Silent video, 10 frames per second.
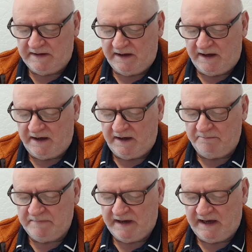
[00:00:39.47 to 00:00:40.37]

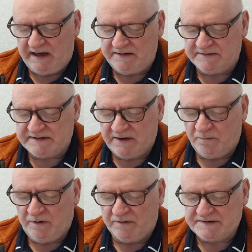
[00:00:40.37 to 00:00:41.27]
And
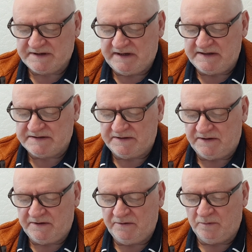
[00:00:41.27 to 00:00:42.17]
we also need to
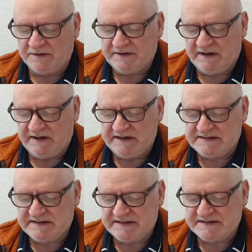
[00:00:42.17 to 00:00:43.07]
know what the height
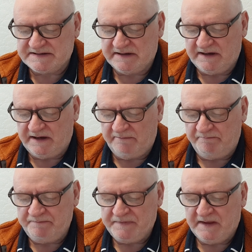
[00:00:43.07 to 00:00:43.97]
is
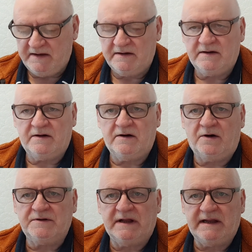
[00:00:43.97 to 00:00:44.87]

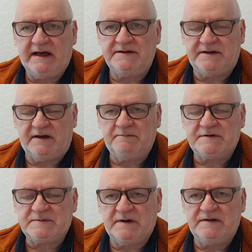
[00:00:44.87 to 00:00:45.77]
on the landing
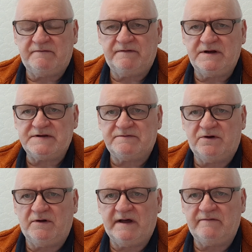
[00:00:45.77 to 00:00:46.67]
between the finished
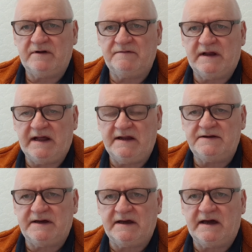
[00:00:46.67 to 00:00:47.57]
floor level of the
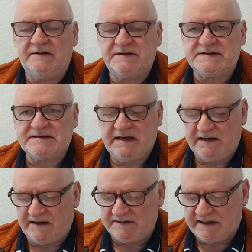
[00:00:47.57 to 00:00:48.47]
landing and the
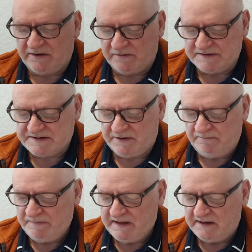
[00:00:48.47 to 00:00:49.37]
ceiling, and that also
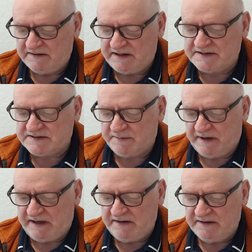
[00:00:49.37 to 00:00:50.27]
needs to
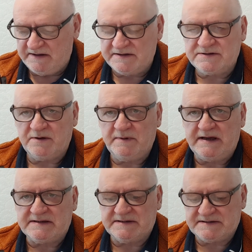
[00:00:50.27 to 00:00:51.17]
be 2
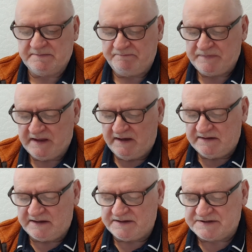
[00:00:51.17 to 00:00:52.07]
meters.
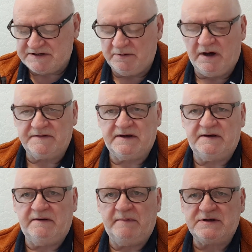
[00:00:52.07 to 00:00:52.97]
Now there's two
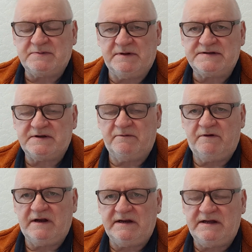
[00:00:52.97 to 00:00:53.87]
other measurements that we
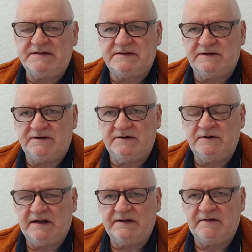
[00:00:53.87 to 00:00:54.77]
really need to do,
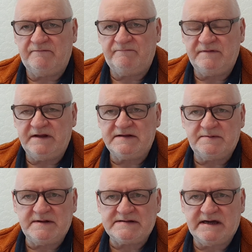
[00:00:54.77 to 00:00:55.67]
and they need to
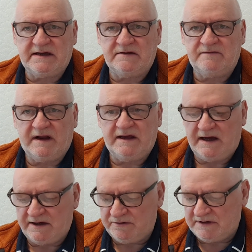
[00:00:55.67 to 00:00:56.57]
be taken very
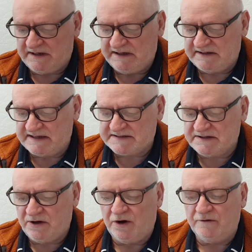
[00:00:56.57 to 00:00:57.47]
accurately, and that's
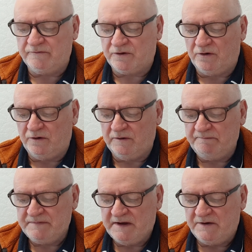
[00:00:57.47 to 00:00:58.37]
the
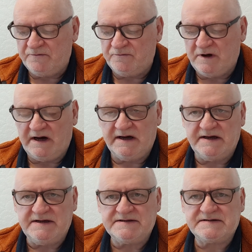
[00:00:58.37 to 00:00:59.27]
overall
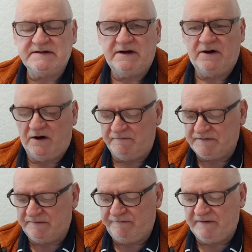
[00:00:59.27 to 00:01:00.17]
rise of
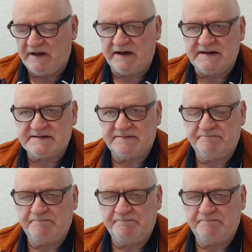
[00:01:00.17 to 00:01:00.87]
the flight.